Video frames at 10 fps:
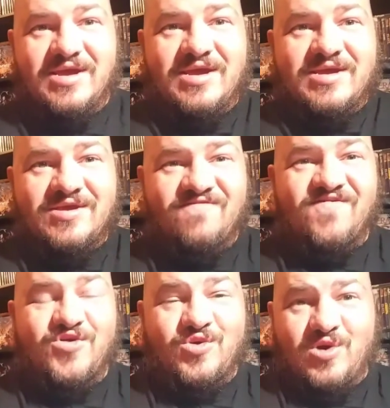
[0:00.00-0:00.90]
And
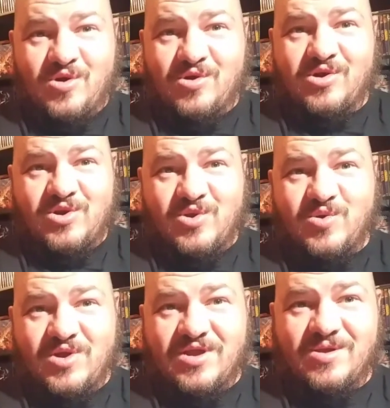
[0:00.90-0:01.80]
if you are
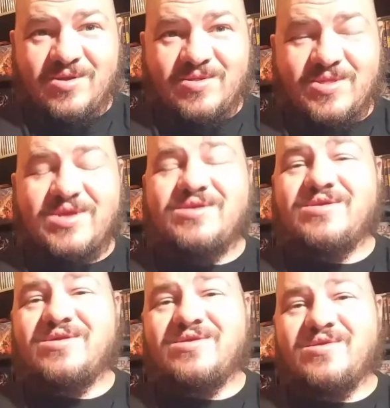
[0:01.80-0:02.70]
new here,
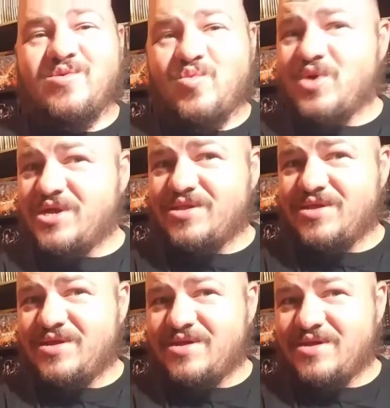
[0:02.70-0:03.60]
this is a
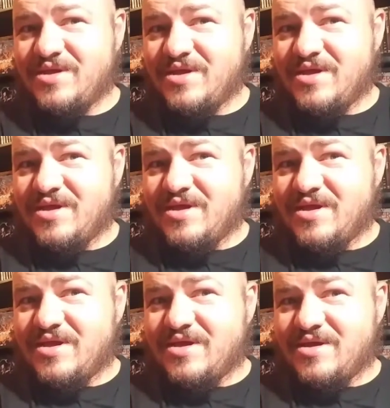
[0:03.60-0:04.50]
weekly
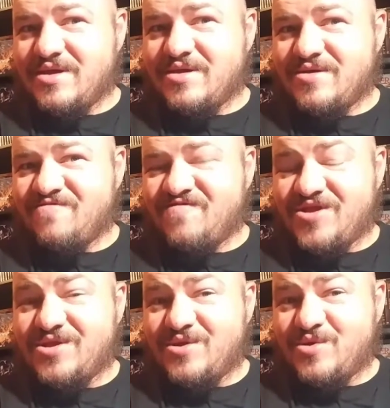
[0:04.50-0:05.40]

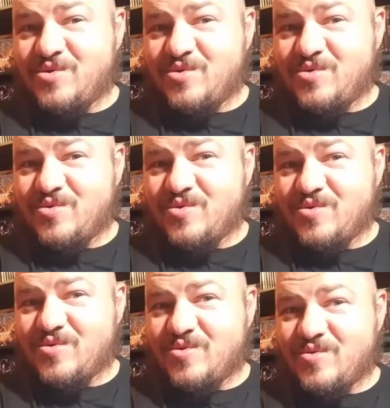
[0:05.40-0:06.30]
video
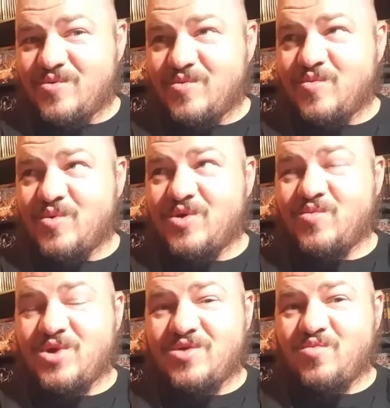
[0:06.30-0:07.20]
where
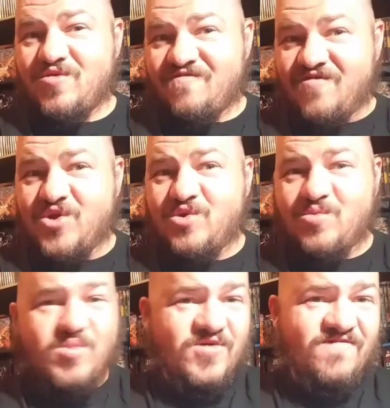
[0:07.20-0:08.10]
we review
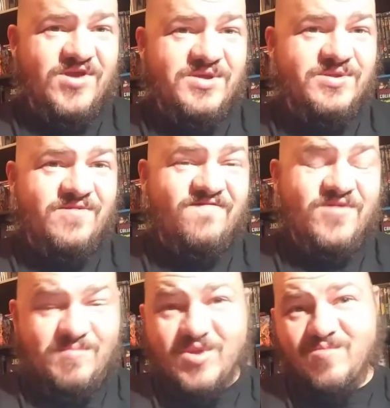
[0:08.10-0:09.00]
movies
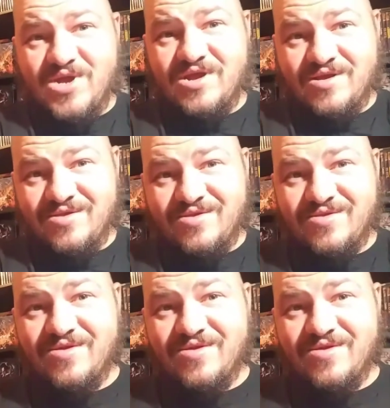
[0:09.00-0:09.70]
from the past